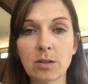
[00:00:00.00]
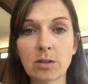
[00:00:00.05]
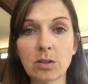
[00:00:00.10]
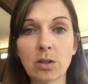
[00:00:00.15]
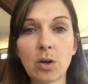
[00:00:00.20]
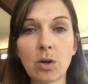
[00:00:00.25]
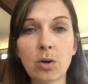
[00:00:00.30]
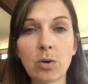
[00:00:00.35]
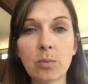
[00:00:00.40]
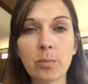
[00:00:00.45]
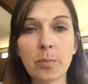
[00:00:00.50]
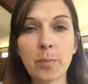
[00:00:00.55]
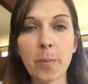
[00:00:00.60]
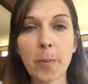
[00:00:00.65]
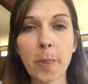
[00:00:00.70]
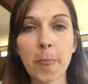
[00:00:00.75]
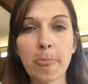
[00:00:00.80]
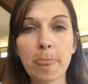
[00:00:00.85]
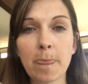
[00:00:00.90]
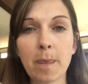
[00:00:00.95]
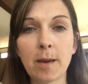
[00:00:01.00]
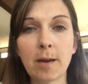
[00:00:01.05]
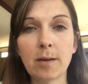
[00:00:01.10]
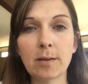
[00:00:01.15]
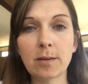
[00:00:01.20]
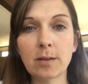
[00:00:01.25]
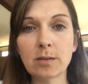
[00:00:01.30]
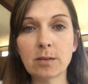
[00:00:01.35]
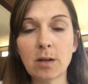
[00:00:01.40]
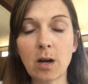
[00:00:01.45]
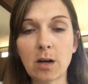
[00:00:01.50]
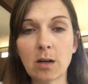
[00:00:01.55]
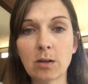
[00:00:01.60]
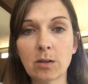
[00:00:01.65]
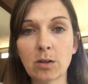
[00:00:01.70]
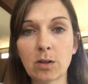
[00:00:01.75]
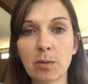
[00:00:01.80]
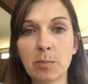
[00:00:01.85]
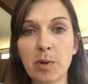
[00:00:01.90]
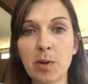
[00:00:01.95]
So let's talk a
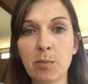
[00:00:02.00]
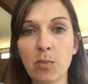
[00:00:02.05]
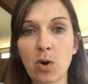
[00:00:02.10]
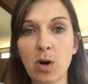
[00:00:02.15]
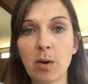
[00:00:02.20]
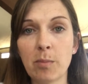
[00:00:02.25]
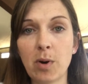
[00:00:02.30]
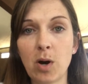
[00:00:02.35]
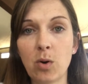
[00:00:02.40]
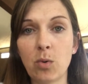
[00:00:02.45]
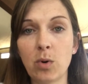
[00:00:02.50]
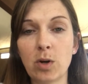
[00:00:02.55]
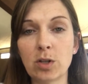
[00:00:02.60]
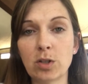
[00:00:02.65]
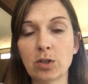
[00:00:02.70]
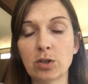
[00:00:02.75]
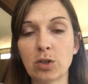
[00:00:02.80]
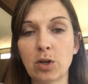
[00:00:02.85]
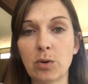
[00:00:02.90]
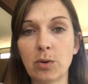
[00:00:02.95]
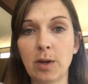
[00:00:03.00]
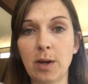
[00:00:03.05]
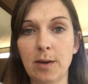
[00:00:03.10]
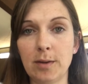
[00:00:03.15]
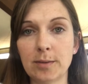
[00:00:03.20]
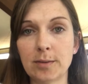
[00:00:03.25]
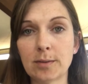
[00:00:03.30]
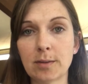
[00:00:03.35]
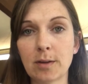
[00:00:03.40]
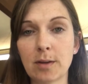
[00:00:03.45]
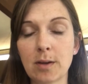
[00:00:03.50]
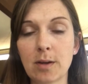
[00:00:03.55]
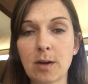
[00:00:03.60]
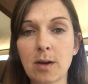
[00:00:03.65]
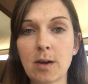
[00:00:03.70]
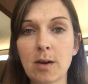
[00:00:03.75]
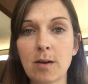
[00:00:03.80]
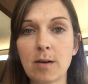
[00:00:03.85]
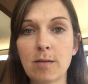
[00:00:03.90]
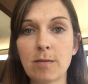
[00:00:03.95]
little bit more about what a stroke is.
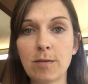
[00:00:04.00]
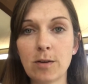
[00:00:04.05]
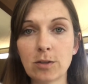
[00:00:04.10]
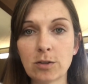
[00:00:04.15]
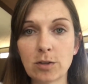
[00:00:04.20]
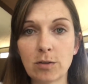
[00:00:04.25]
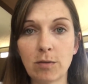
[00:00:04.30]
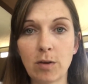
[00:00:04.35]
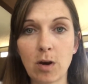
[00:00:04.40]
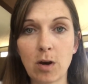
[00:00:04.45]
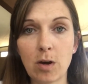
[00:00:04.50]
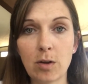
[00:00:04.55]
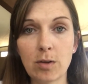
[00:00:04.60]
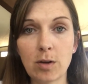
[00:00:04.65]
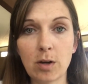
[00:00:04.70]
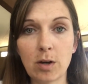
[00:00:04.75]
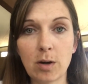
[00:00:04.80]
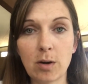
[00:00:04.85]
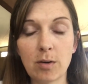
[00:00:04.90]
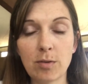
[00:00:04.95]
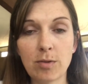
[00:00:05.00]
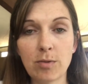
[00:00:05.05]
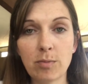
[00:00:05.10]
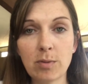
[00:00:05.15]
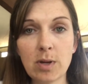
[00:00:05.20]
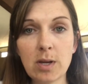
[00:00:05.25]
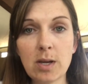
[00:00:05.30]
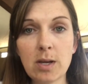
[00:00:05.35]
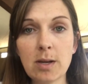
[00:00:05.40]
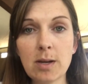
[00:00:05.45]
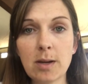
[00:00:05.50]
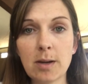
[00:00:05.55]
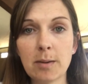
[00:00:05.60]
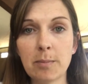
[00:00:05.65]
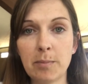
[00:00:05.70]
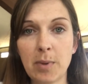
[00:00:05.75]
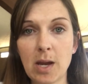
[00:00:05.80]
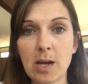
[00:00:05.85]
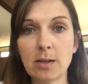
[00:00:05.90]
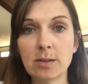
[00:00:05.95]
First of all, there are three
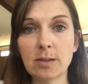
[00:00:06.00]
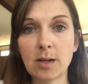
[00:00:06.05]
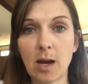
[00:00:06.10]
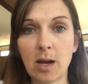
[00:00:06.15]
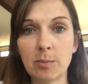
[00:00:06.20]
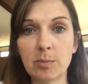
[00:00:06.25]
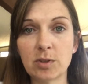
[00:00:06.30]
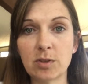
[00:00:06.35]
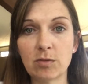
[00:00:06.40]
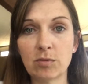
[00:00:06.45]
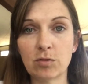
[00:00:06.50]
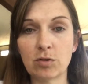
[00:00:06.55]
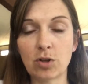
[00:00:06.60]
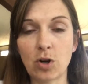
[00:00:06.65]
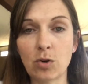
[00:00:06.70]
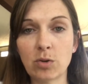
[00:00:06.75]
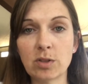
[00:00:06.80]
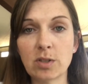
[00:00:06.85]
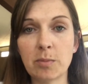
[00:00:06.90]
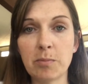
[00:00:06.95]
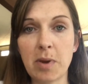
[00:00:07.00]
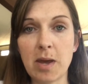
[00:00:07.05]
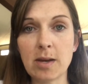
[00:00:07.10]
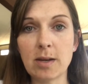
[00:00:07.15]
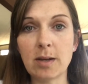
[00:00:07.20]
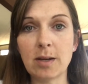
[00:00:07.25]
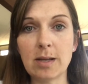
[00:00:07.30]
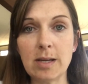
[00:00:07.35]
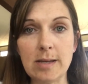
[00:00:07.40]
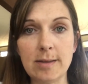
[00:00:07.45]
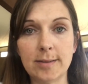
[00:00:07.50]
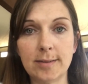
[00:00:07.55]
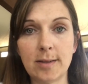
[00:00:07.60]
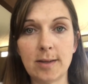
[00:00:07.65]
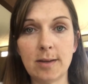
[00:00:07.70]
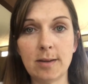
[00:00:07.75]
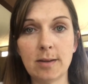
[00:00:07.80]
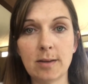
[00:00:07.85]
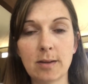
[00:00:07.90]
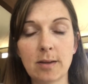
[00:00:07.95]
main types of stroke to make it
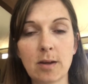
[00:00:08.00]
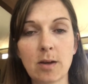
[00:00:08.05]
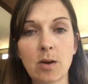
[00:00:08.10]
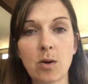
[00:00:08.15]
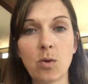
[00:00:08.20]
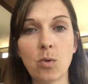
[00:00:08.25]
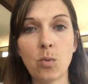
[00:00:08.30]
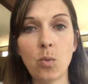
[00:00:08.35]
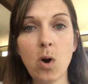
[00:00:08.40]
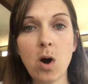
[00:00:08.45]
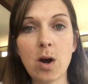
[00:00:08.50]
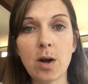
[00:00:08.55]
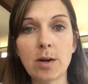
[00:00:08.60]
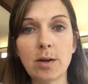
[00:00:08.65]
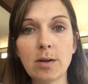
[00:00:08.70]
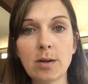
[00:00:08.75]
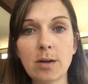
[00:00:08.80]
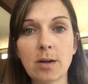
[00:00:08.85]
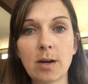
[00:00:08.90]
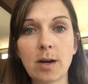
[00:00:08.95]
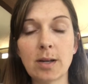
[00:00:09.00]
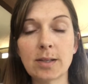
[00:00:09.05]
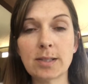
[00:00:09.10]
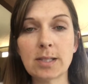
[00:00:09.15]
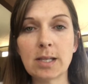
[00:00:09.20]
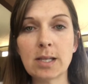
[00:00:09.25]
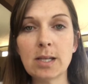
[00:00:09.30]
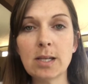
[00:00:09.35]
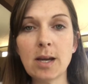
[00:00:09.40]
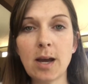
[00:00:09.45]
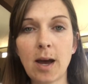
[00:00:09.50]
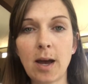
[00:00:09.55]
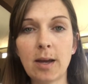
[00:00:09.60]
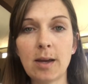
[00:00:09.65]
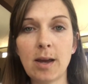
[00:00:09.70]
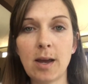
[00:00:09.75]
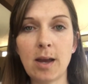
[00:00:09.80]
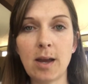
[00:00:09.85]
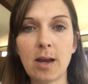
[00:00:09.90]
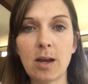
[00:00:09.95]
easy. One, a
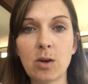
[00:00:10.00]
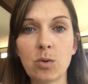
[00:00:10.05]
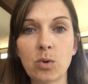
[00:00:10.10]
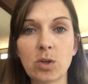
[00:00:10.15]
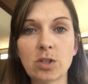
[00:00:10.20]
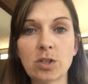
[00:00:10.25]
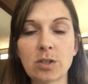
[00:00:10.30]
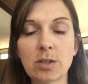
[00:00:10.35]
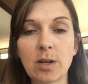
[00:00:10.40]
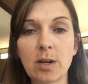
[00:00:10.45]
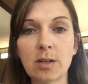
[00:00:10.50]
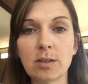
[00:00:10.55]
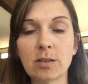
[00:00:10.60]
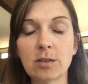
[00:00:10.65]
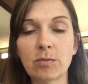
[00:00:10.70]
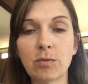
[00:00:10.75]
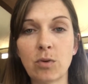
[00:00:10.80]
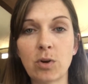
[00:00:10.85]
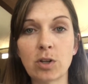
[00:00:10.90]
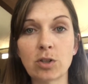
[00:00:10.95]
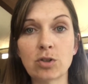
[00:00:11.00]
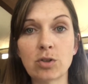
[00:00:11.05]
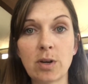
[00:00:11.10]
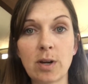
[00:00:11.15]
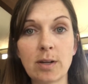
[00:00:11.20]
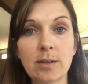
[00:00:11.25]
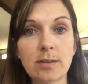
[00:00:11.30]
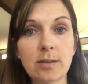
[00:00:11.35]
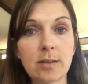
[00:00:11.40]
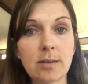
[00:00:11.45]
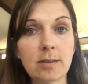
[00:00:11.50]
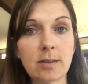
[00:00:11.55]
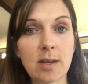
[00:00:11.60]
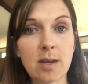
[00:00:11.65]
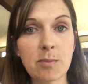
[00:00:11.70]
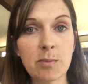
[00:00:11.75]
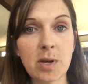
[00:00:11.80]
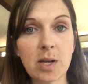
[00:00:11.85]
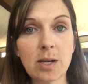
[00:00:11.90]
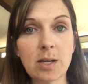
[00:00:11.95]
TIA, which stands for
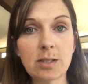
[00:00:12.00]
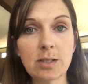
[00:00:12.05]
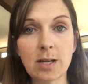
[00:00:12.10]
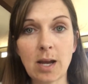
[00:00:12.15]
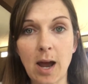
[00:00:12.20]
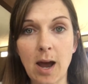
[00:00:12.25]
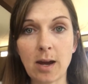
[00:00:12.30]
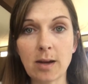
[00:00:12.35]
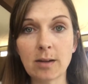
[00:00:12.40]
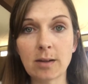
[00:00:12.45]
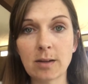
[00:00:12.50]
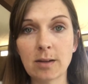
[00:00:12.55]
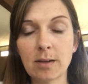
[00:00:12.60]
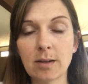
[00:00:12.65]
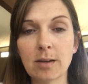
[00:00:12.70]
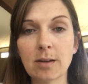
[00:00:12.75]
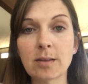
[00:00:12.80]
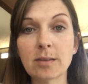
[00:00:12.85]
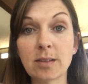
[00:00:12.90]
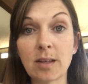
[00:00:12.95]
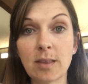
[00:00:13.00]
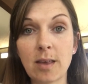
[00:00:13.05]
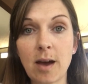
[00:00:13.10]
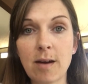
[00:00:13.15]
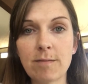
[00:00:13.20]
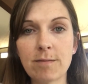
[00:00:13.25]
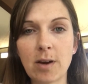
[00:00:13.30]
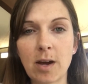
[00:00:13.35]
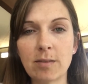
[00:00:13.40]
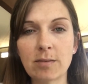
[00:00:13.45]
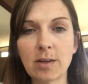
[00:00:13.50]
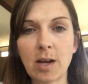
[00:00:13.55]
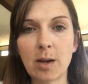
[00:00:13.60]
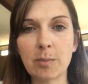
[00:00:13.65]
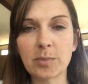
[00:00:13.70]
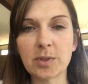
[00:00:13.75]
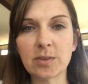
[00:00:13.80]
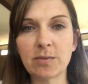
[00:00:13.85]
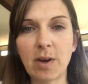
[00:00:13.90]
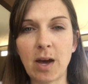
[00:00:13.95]
trans-ischemic attack. Say that 5
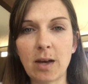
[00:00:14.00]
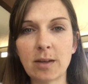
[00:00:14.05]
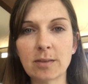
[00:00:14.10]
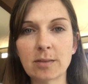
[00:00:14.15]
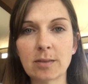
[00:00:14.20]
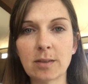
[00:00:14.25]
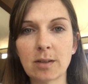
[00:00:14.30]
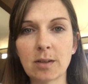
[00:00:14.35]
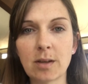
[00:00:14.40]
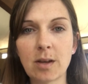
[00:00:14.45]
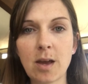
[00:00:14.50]
times fast.